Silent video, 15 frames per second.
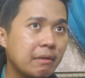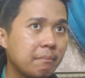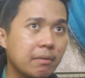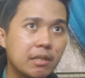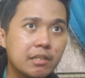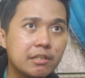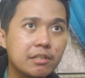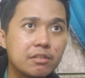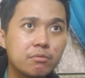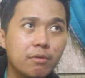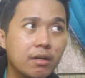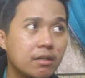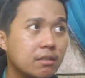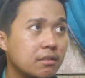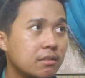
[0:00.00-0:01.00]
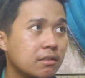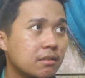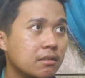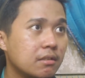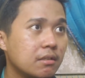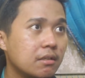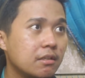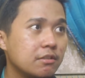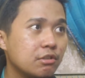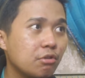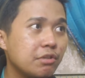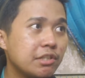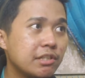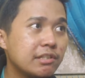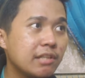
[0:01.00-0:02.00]
in this one. So
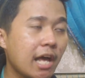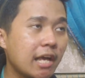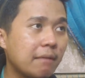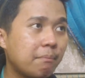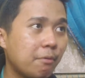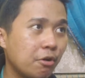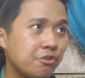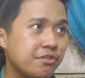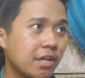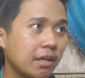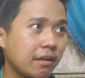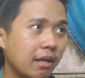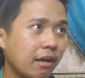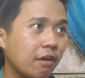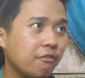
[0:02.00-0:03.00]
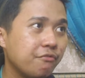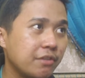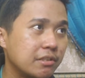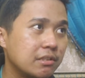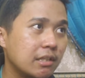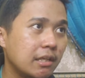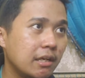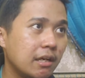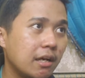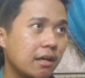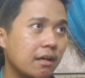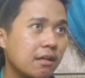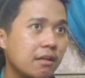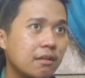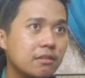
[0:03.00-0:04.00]
this is like project, obviously, huh?
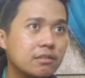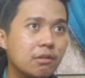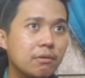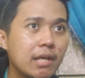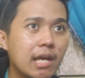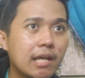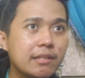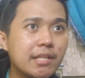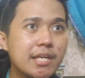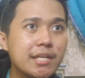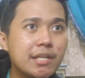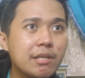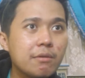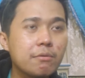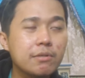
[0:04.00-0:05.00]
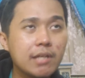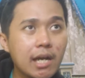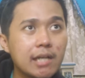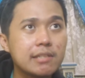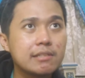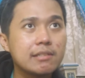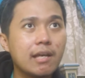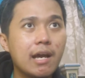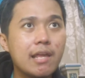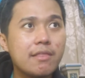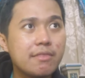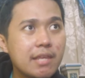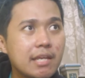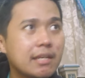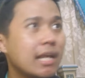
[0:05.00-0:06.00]
So yeah, thank you guys. I
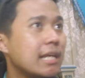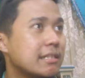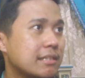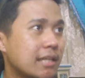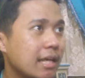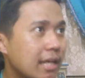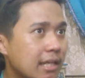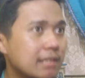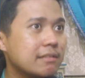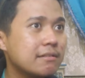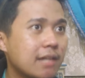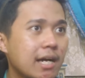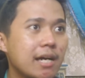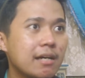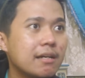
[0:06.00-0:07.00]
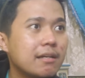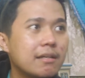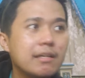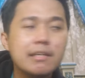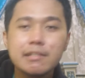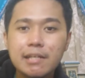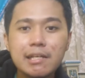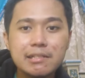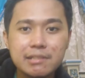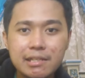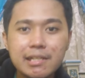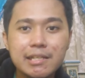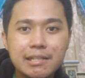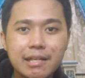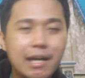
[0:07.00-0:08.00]
think that's it, huh? That's
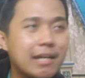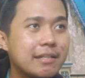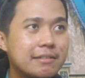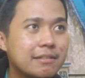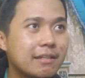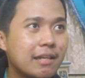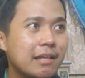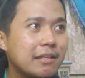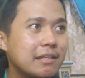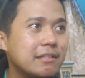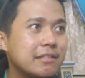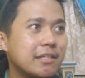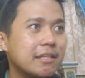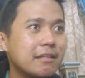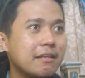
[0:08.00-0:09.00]
it, guys. Like legit.